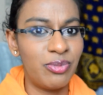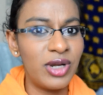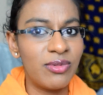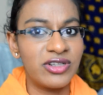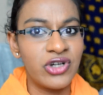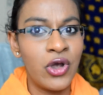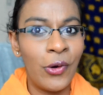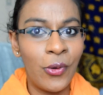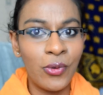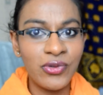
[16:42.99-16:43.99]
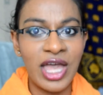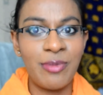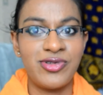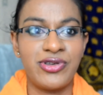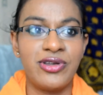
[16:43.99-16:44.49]
Pretty much all the
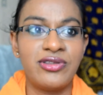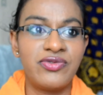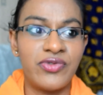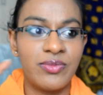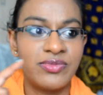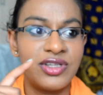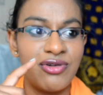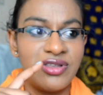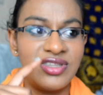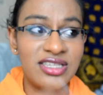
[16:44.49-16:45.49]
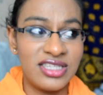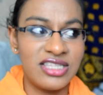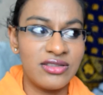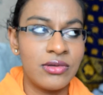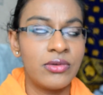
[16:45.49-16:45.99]
episodes from
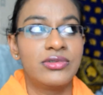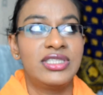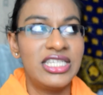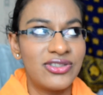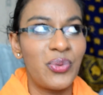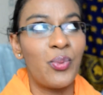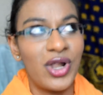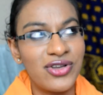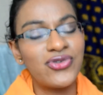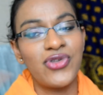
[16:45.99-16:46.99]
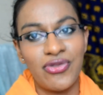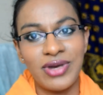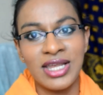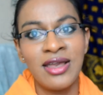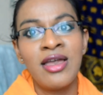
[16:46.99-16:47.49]
season 1 to 3